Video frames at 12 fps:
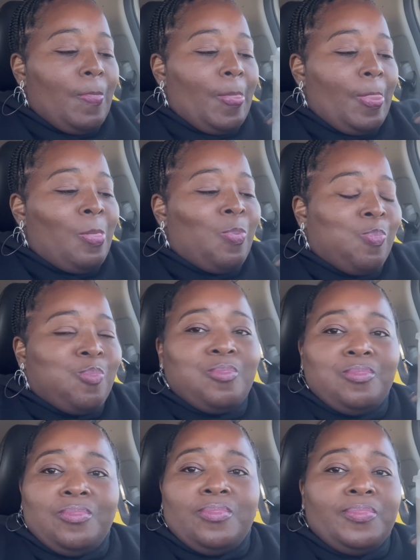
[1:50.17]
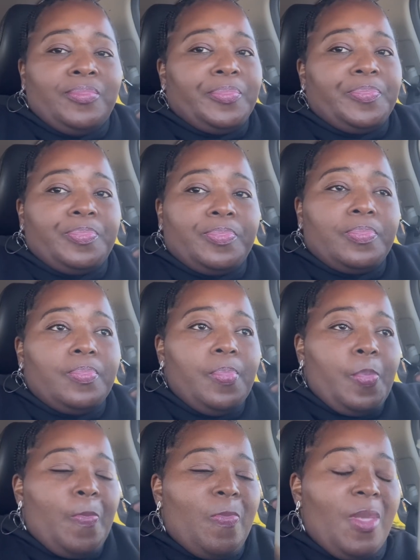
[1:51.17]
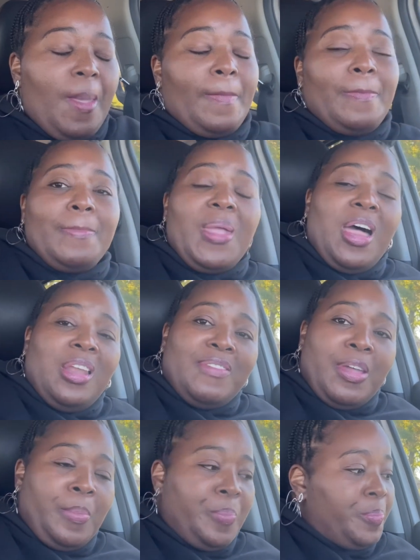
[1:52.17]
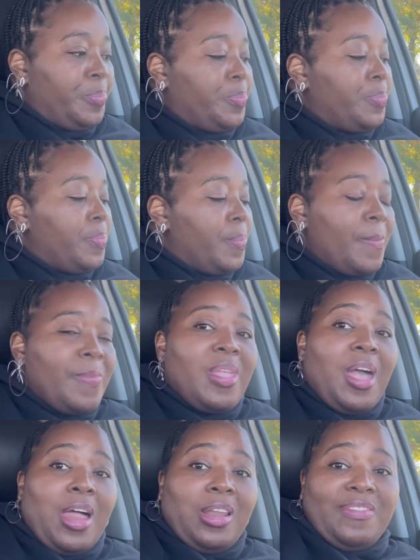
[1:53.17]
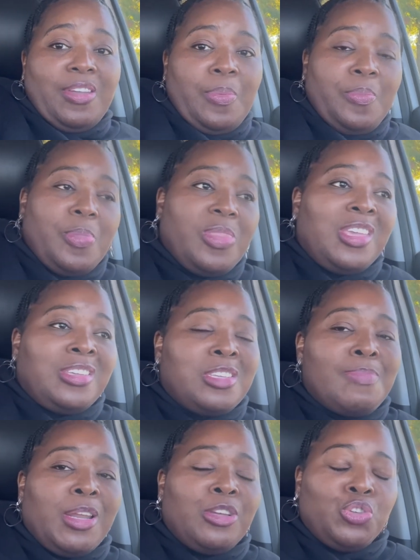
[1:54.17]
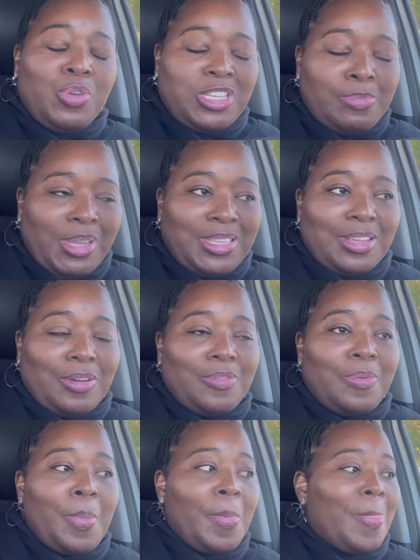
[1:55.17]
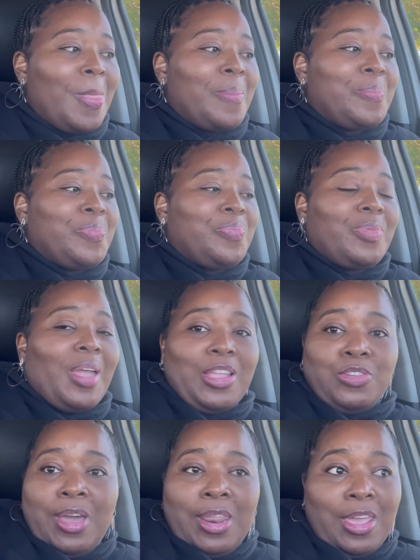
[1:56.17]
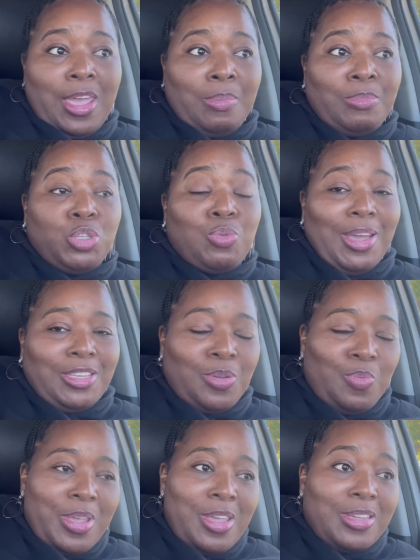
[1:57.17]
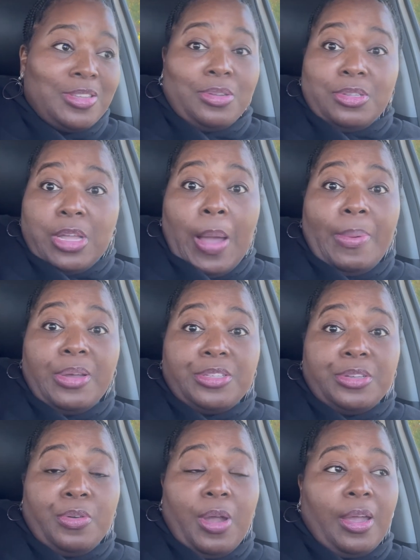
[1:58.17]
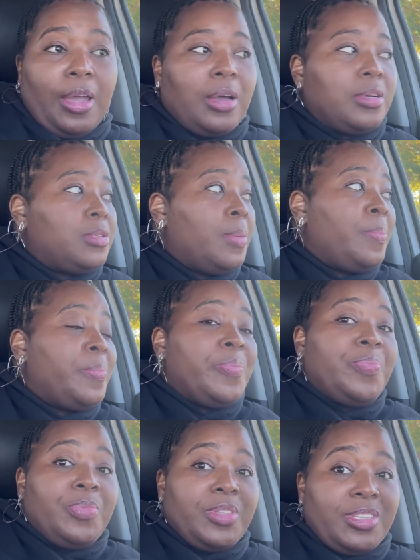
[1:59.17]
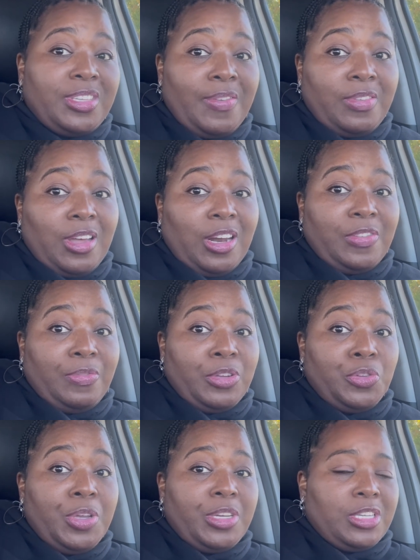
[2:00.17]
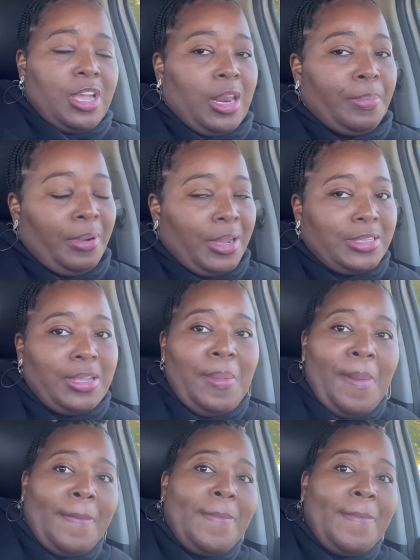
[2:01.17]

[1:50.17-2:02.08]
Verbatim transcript: Mm-mm-mm. I love it. I love it. This is my little treat to myself. I try to get them twice a week because, you know, Starbucks is a crack house. And seven dollars for a drink is kind of pricey.